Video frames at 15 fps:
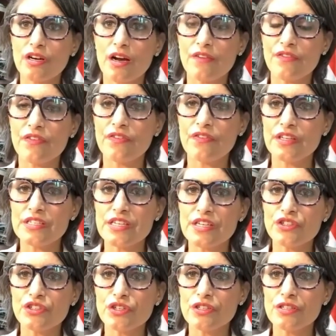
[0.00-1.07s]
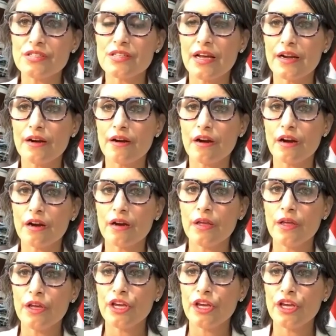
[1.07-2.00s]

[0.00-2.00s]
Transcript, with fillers: off of the teachers that are